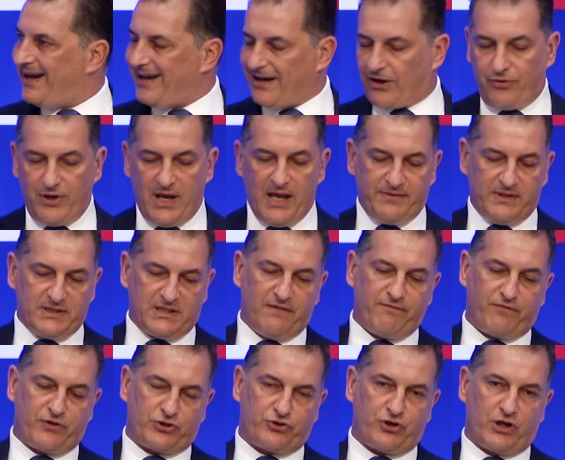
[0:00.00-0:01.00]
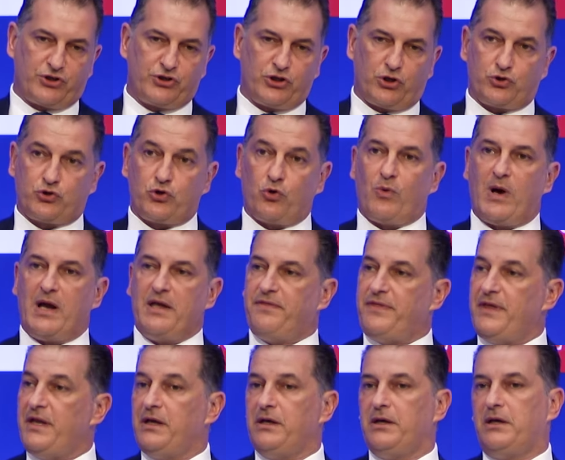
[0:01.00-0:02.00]
create this infrastructure. So I
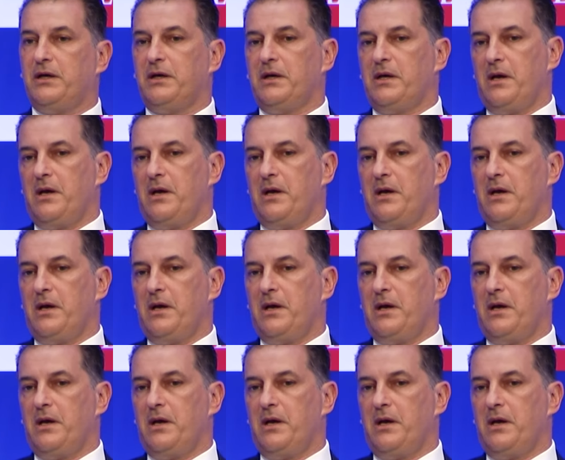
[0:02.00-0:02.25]
think